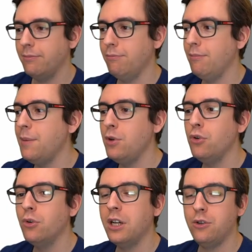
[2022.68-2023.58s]
Maybe
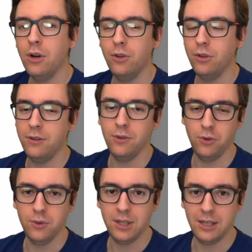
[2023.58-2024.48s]
you know that you are not even
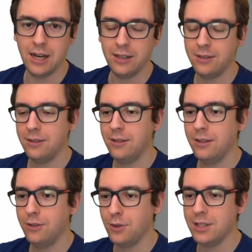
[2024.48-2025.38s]
using that
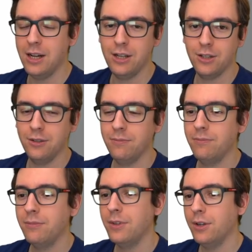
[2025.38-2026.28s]
translation.
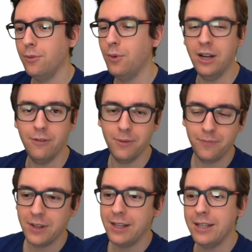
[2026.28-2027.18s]
Whatever.
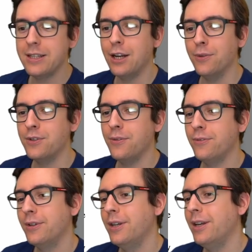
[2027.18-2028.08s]
This kind of
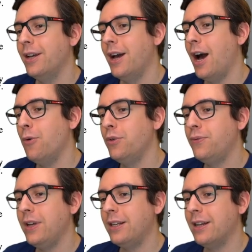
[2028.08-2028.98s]
stuff. I would
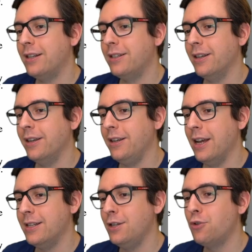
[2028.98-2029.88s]
think that
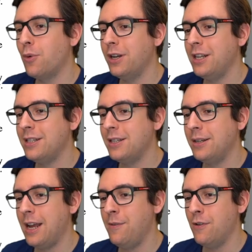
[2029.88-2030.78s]
0 warnings in
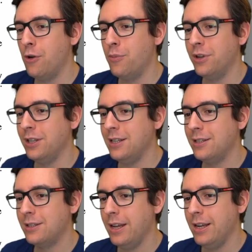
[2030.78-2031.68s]
game development
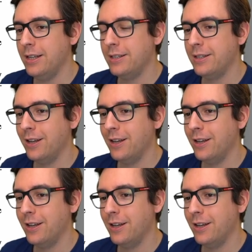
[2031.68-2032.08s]
is